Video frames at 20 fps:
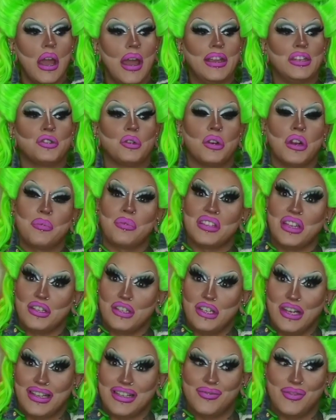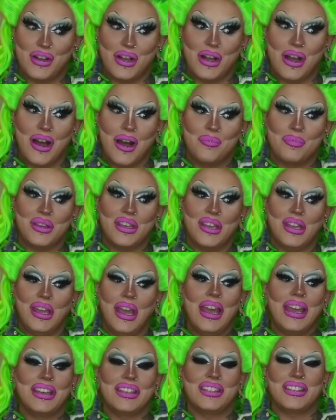a 20% chance of a Combi,
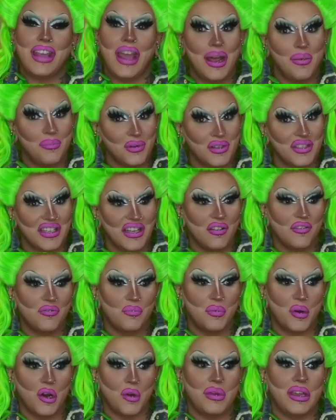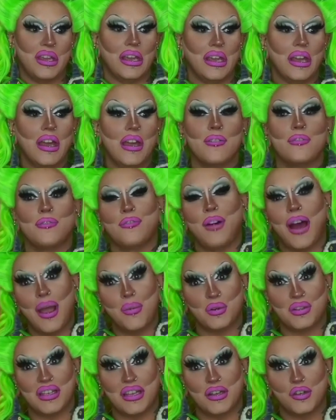10% of Burmy,
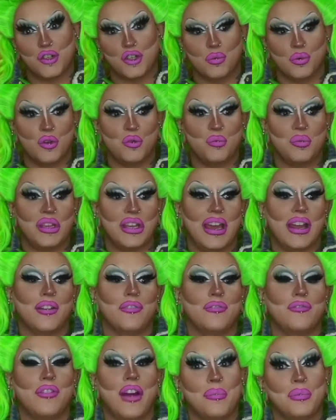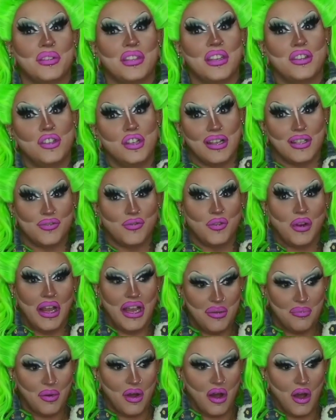5% Cherubi, and a 5% chance for
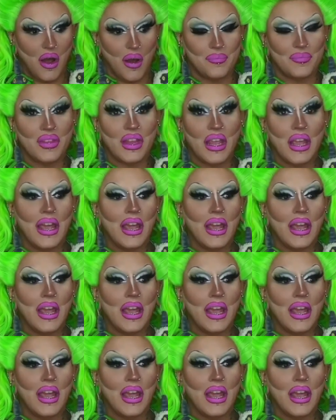Apom.